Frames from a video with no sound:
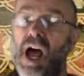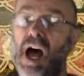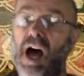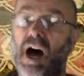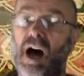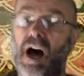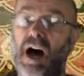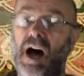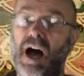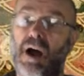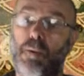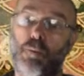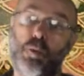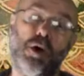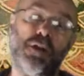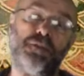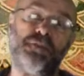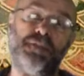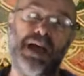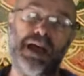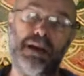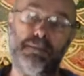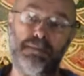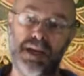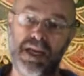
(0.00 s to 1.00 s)
And what
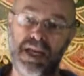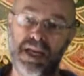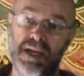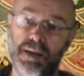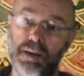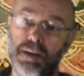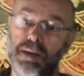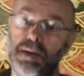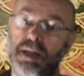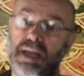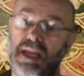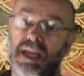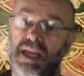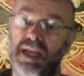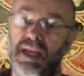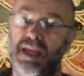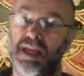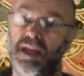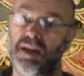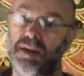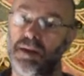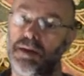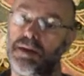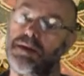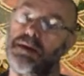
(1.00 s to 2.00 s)
that means
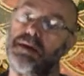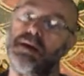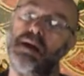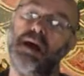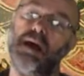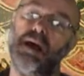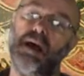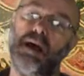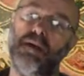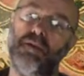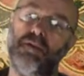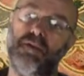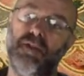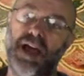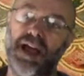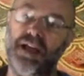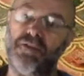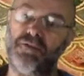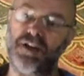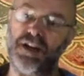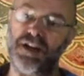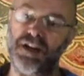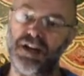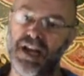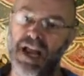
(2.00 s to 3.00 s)
is
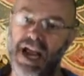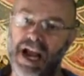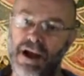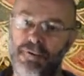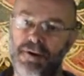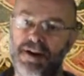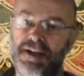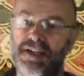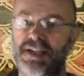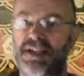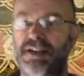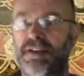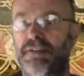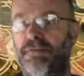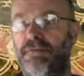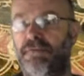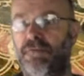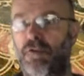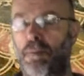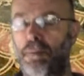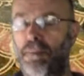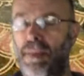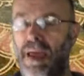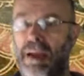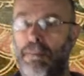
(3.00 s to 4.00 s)
that the narrative
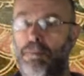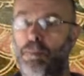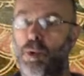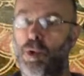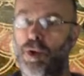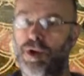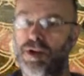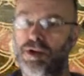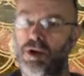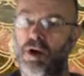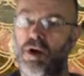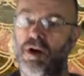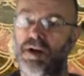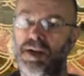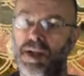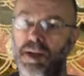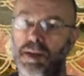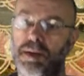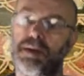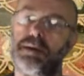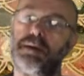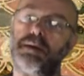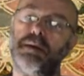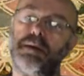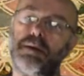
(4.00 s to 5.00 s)
from that point on
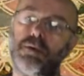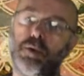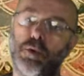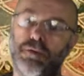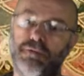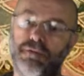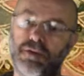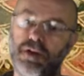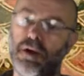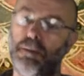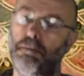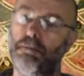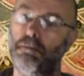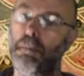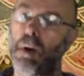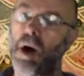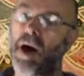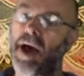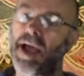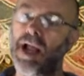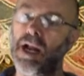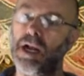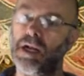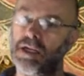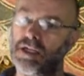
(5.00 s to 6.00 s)
is sort of
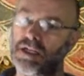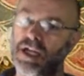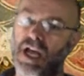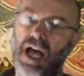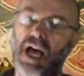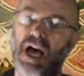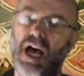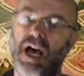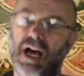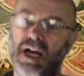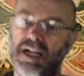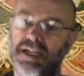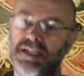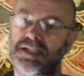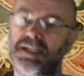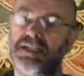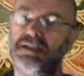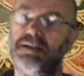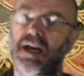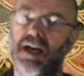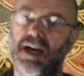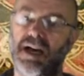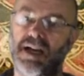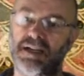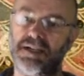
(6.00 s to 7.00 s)
compiled
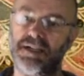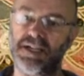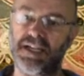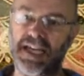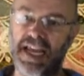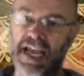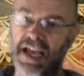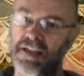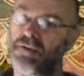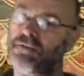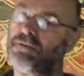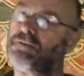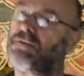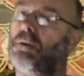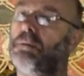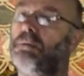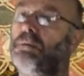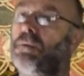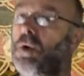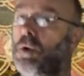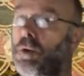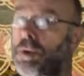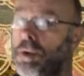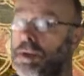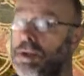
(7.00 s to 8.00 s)
together from
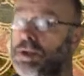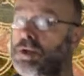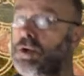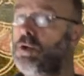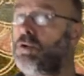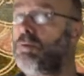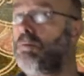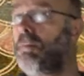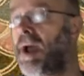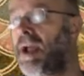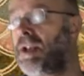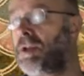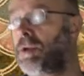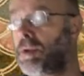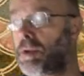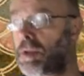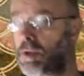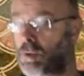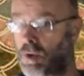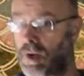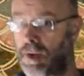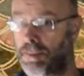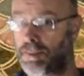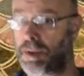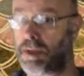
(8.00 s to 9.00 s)
those two
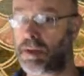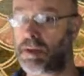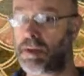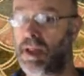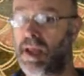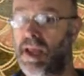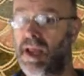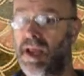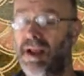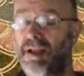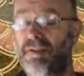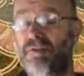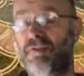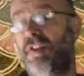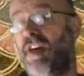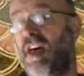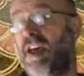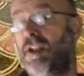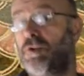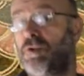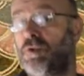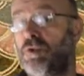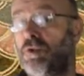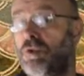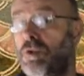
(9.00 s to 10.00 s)
manuscripts
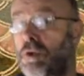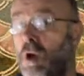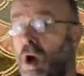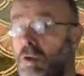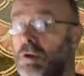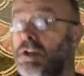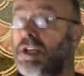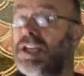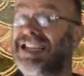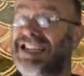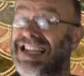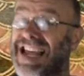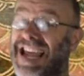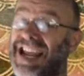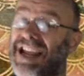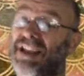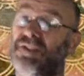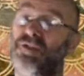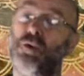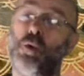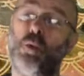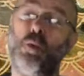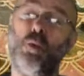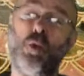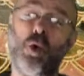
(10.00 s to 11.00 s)
that do not
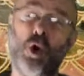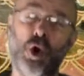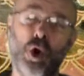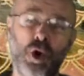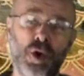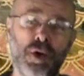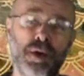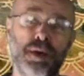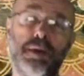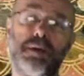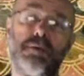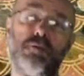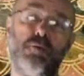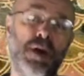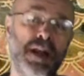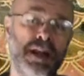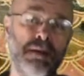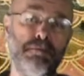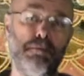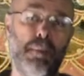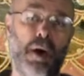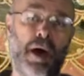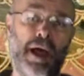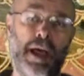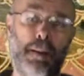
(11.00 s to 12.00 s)
contain the words
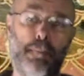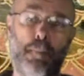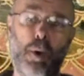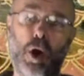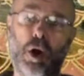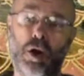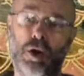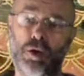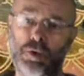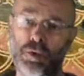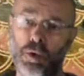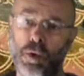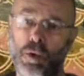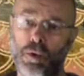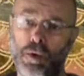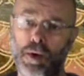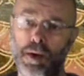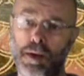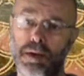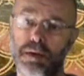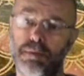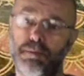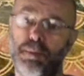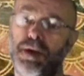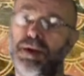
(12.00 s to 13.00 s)
written by
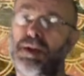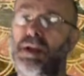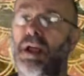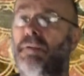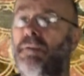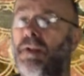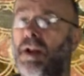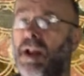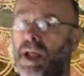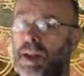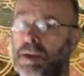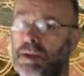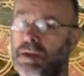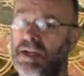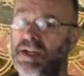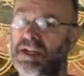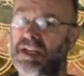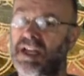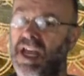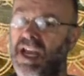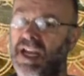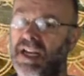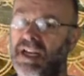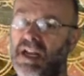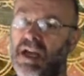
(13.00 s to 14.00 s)
Apollodorus, but nonetheless
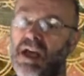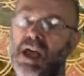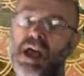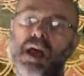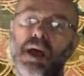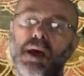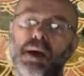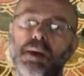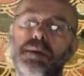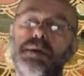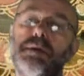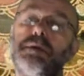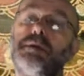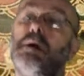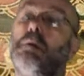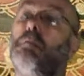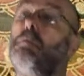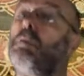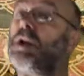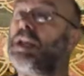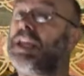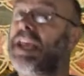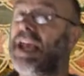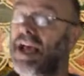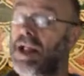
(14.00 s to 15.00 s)
contain
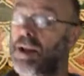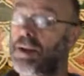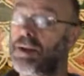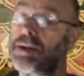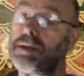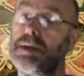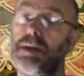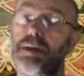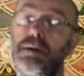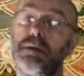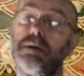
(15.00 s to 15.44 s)
somebody else's